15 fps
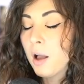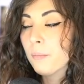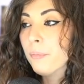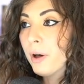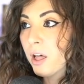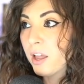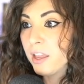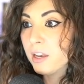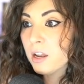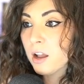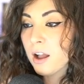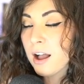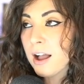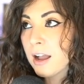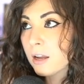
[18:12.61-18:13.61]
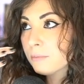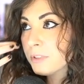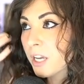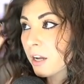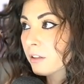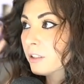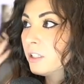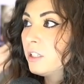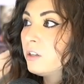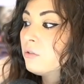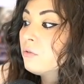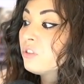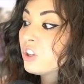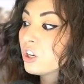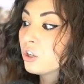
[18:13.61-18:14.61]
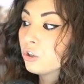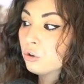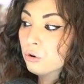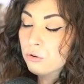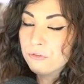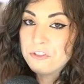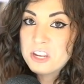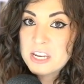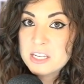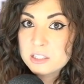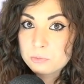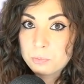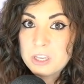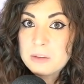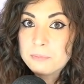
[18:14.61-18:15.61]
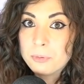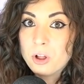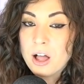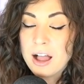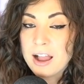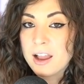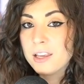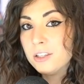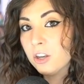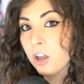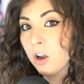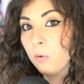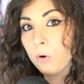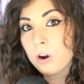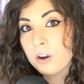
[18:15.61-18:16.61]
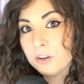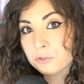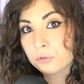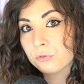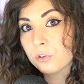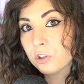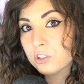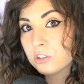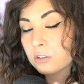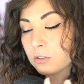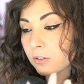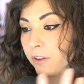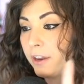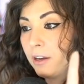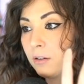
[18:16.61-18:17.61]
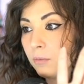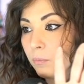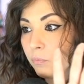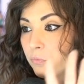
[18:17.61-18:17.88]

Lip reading: but I'm telling you, the goofiest people I know are introverts. Like